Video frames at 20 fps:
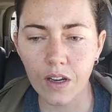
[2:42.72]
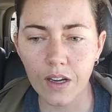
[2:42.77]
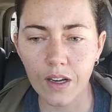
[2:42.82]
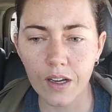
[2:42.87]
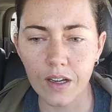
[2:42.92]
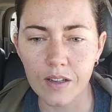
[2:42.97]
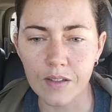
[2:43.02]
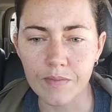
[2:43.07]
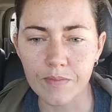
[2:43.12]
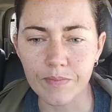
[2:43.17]

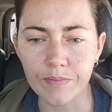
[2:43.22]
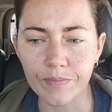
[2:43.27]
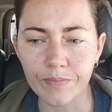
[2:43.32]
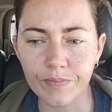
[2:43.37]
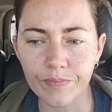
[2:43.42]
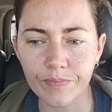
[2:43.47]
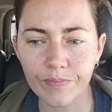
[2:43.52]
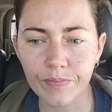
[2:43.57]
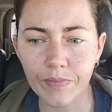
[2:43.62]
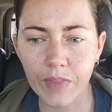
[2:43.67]

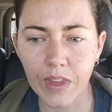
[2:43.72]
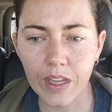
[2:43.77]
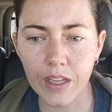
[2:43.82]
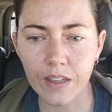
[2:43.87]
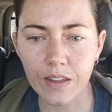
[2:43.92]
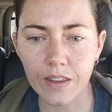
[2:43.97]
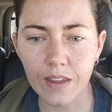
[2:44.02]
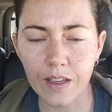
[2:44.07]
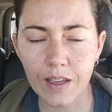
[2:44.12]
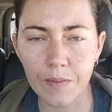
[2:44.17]

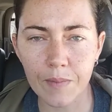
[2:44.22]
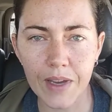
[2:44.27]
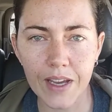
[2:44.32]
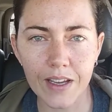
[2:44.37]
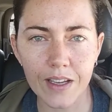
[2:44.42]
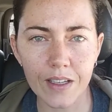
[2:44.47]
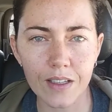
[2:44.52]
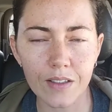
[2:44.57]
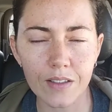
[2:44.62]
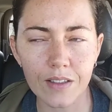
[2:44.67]
They
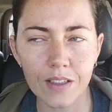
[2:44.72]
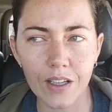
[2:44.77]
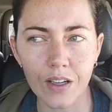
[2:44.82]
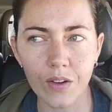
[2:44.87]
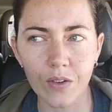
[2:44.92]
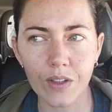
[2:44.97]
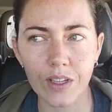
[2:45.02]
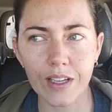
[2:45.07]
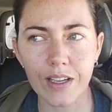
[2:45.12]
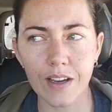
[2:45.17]
may,
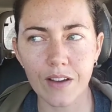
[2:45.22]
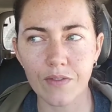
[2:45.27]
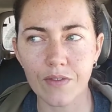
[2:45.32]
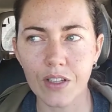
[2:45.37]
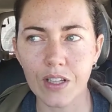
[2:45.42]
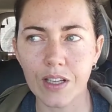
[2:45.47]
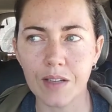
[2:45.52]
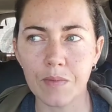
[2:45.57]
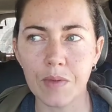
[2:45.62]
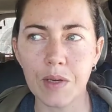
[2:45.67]
I
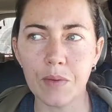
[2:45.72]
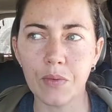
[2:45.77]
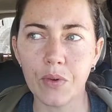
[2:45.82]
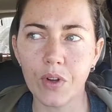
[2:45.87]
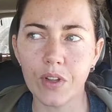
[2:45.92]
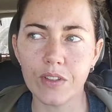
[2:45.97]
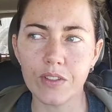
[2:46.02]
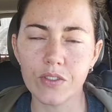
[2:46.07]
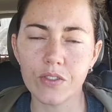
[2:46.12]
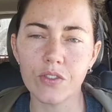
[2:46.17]
feel like people
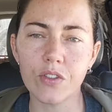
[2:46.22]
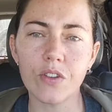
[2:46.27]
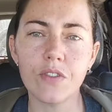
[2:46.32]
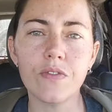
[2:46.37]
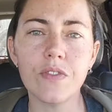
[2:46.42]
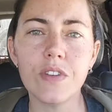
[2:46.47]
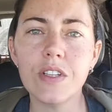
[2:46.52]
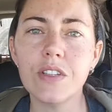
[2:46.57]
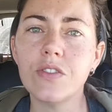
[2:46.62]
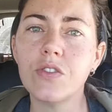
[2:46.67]
on the
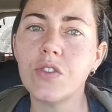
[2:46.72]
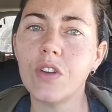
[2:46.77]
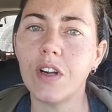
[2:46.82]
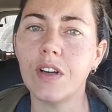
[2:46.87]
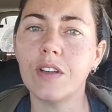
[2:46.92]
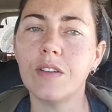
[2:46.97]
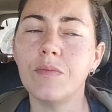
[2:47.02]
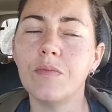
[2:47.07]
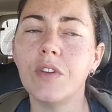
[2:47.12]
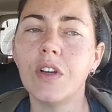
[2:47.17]
surface try
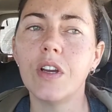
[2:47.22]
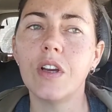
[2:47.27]
to,